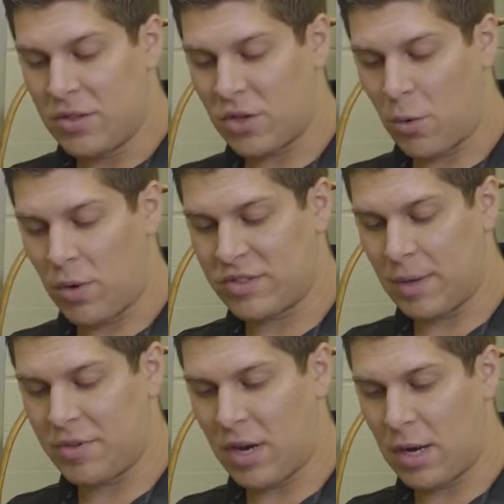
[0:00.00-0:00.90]
So once
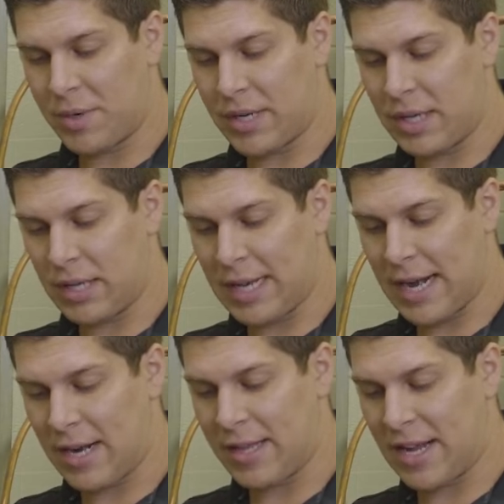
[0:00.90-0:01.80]
I'm done, I'm gonna get
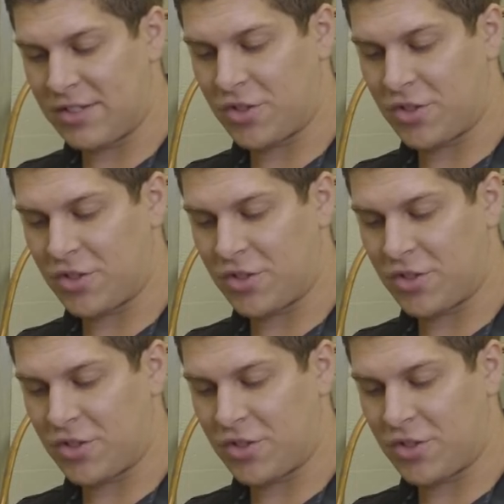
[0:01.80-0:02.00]
out of that